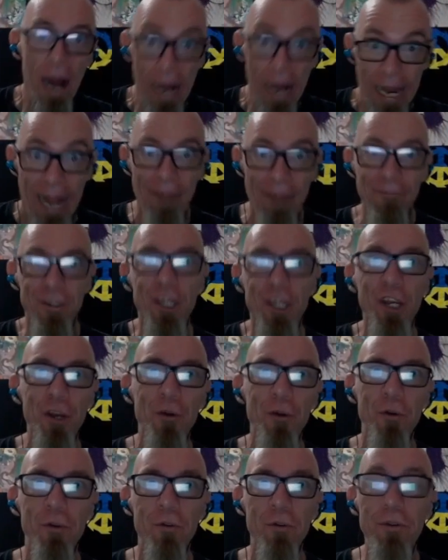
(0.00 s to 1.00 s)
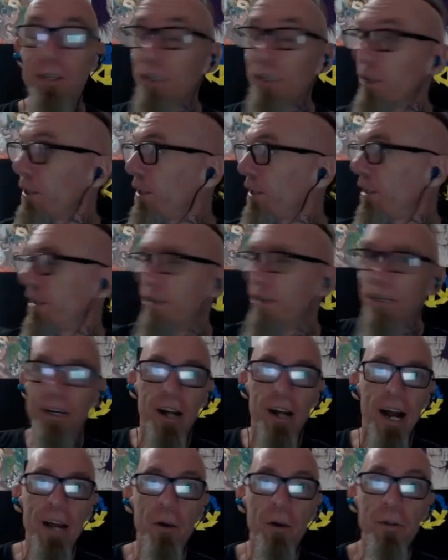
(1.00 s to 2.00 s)
I have 2. It's just,
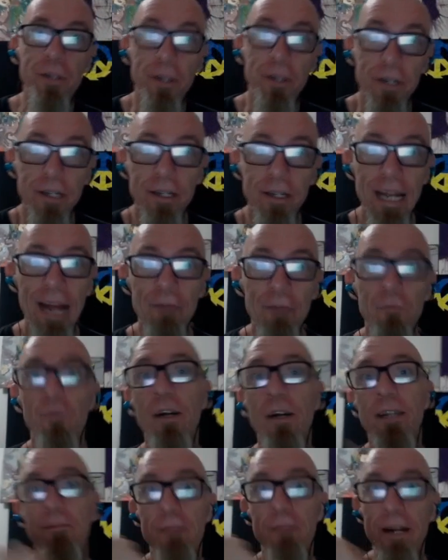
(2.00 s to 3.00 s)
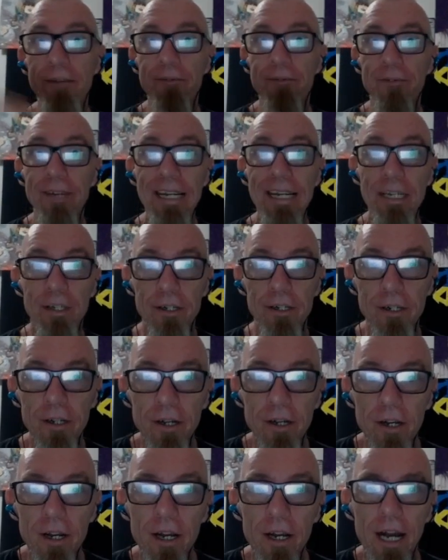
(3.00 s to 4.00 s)
I also have 1 in my freezer.
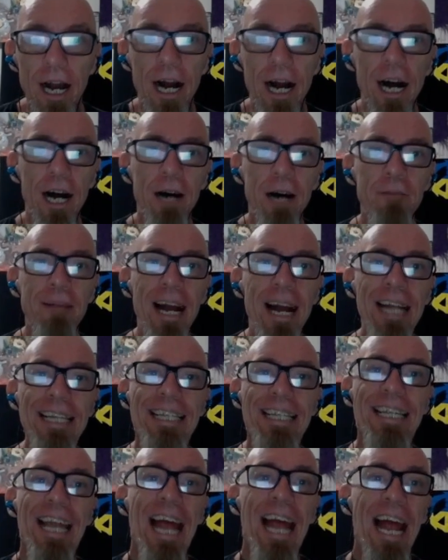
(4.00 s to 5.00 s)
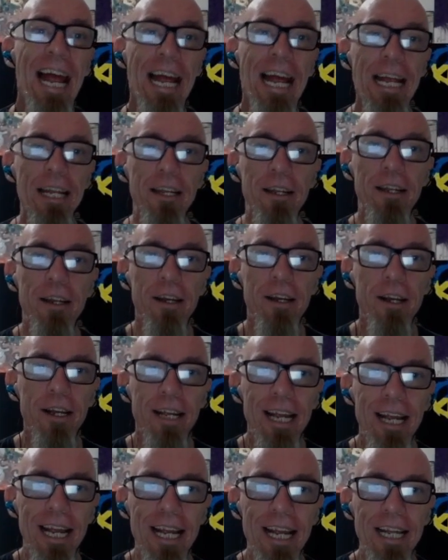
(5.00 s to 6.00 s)
And 10
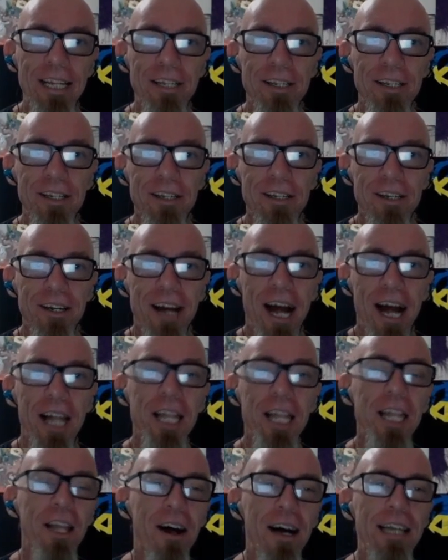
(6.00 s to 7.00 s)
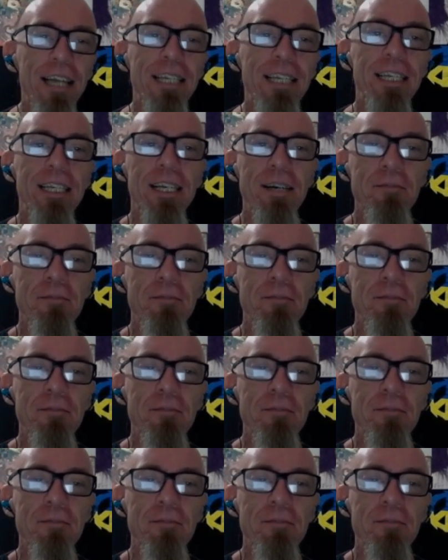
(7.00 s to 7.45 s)
is a lot,